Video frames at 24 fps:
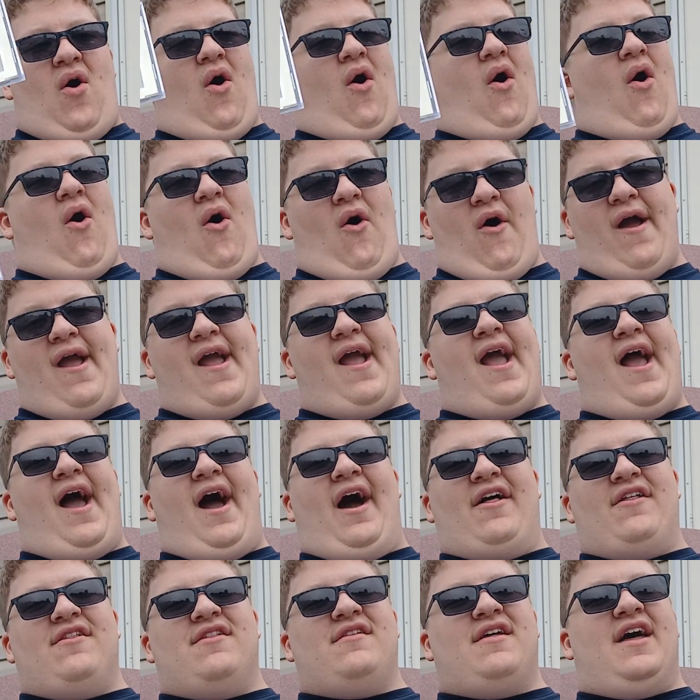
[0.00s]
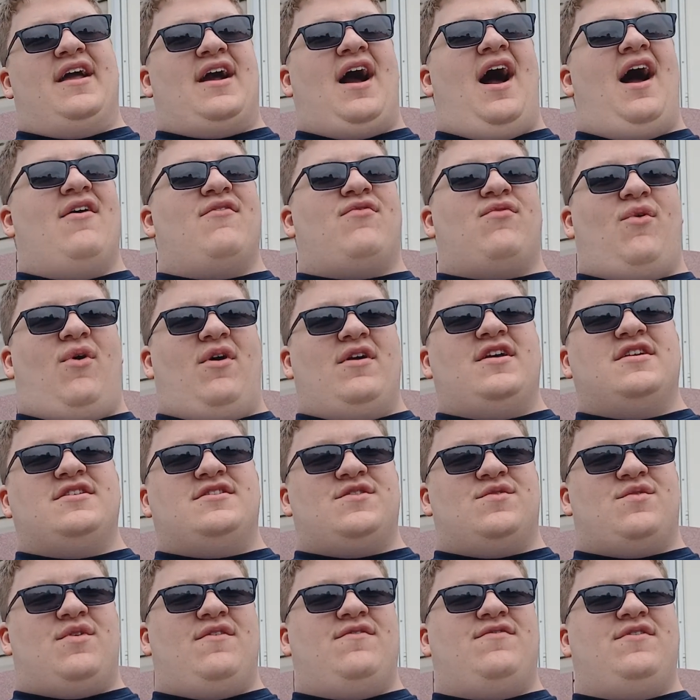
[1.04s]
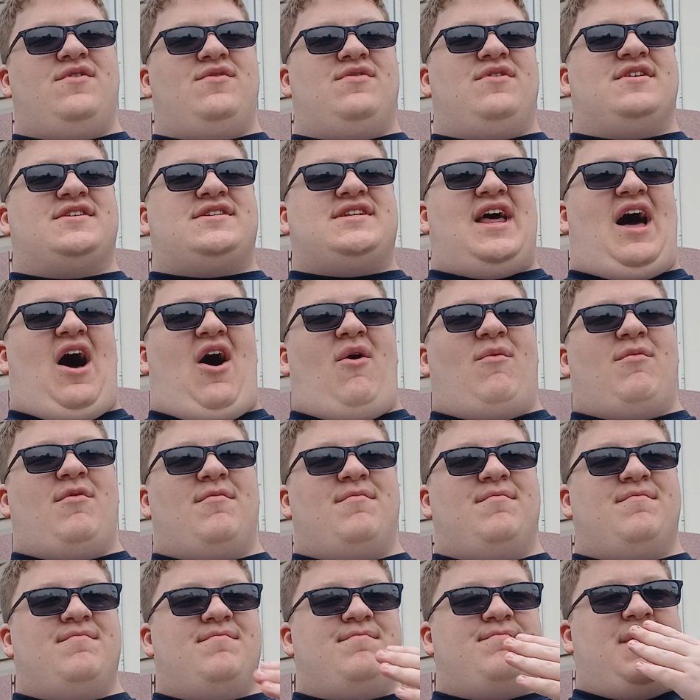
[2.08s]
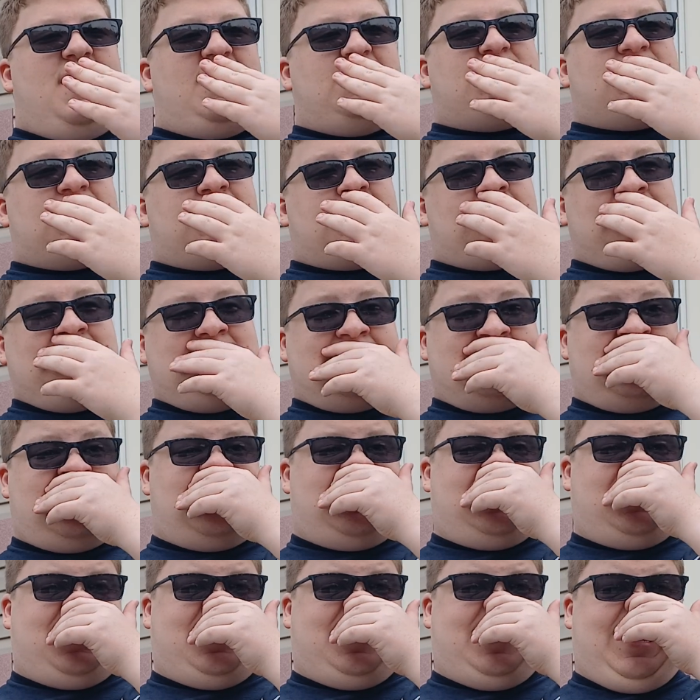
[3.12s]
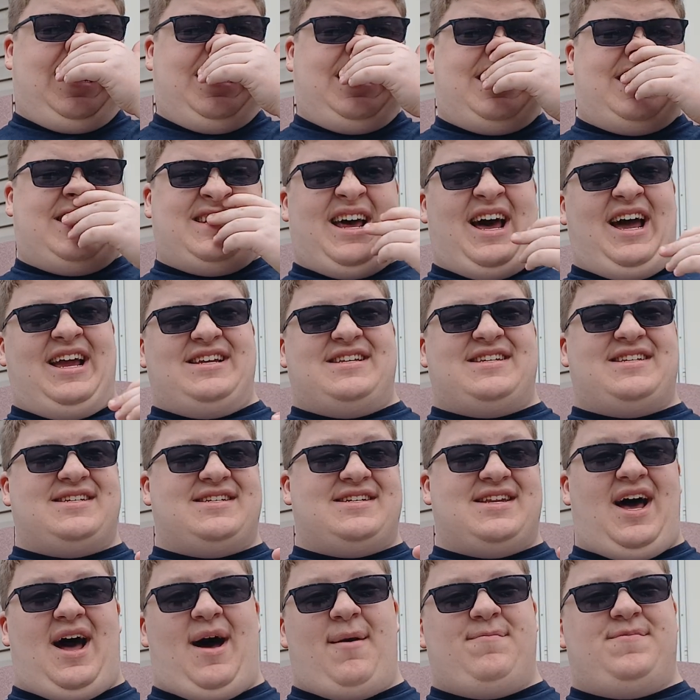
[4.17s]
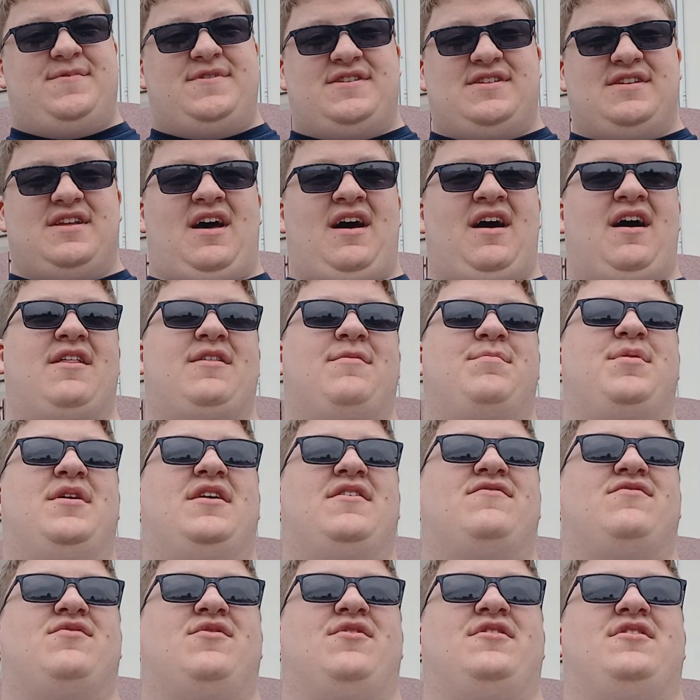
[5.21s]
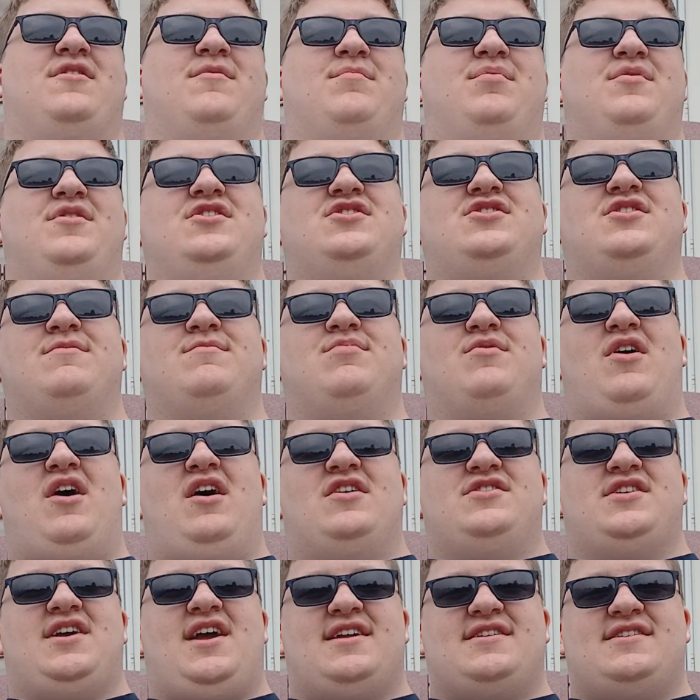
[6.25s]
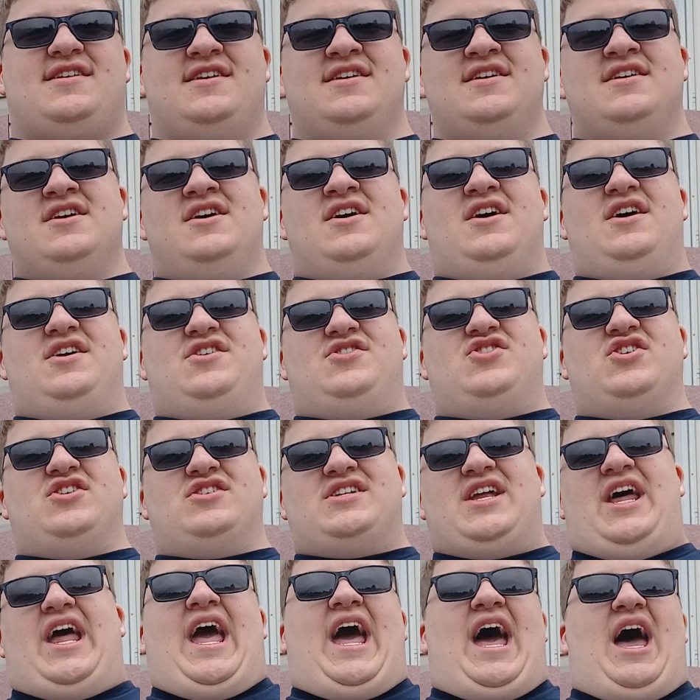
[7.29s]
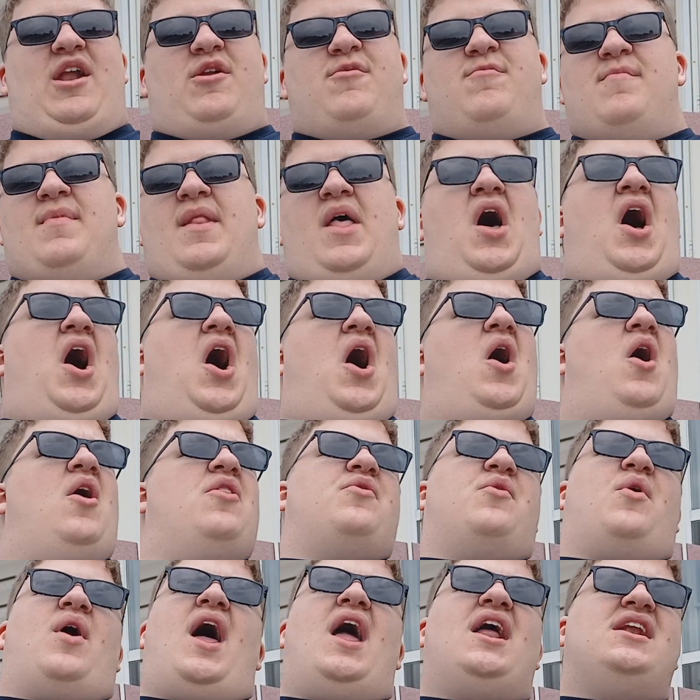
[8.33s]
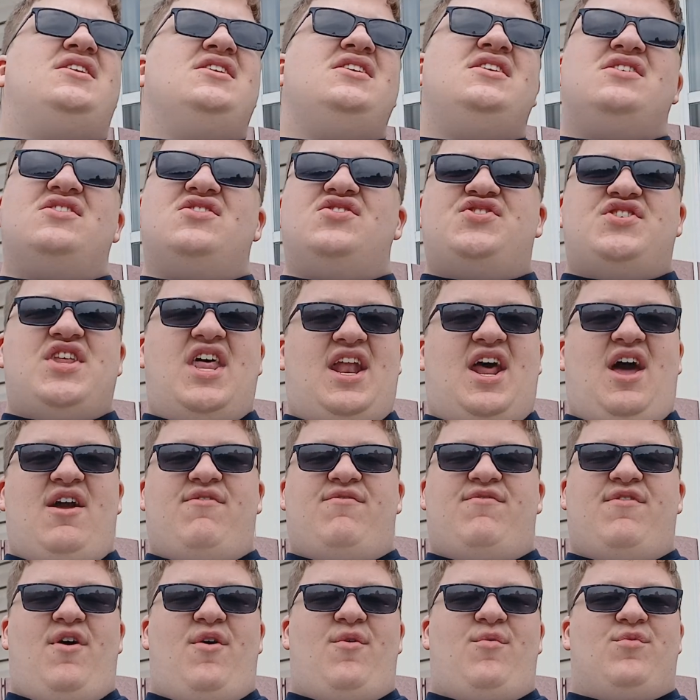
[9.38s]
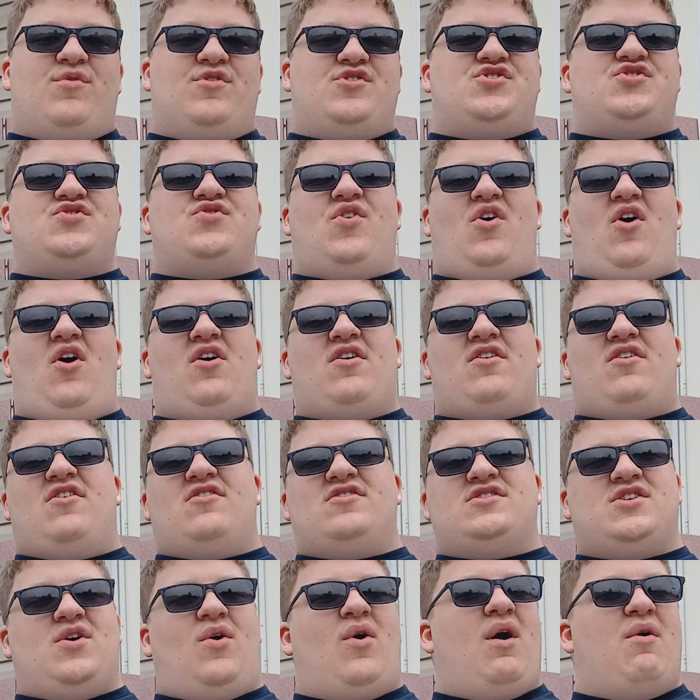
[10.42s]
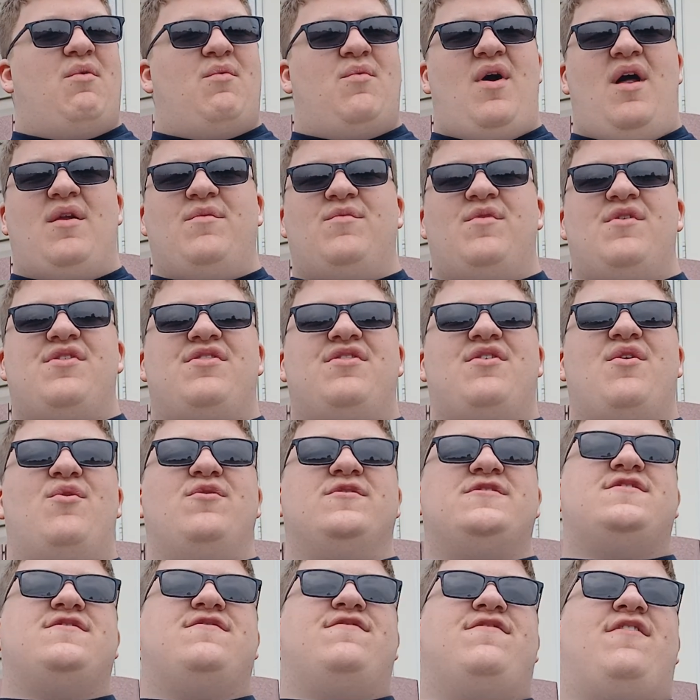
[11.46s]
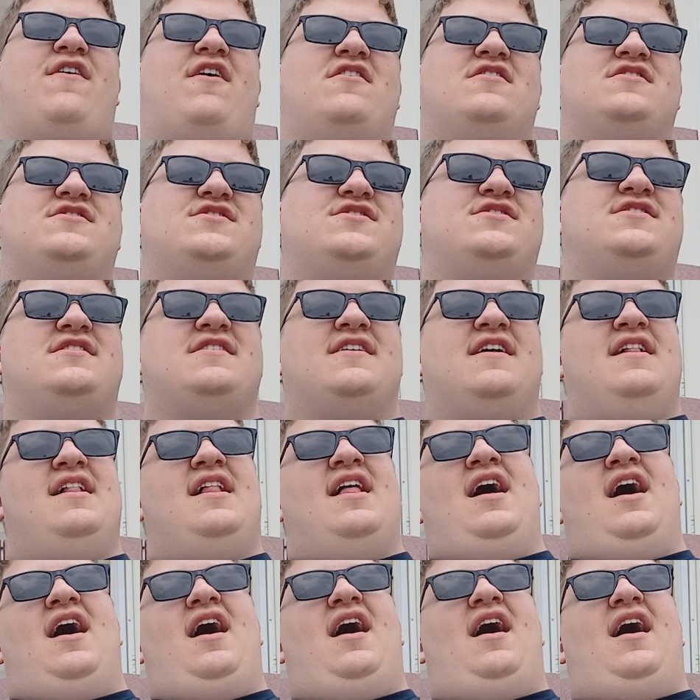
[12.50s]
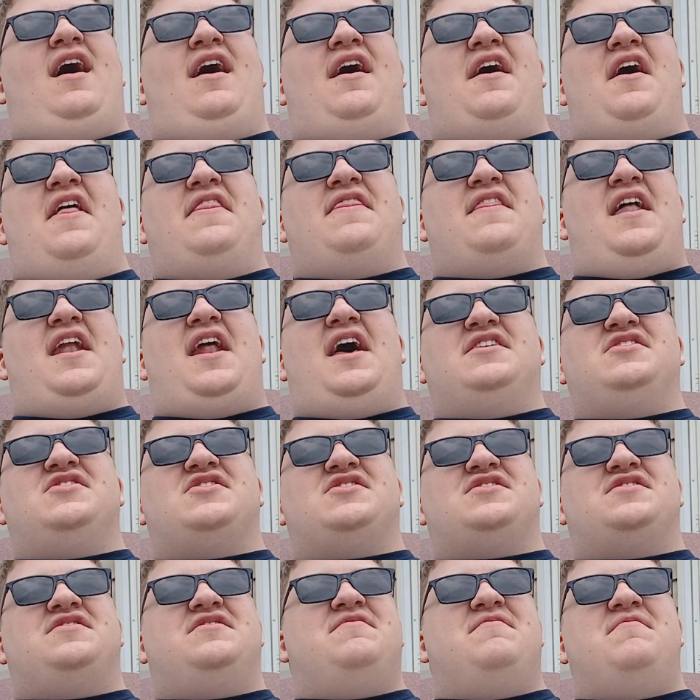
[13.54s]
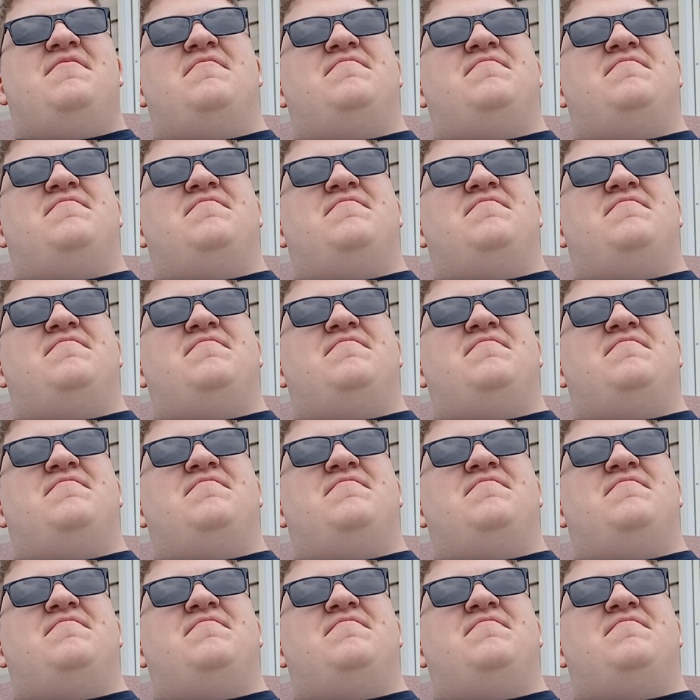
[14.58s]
Oh yeah, like I've wanted to review this album basically since I stopped the Pink Floyd Completion Project. It's just I had other ideas that I felt were stronger, so I went with those first. And then I just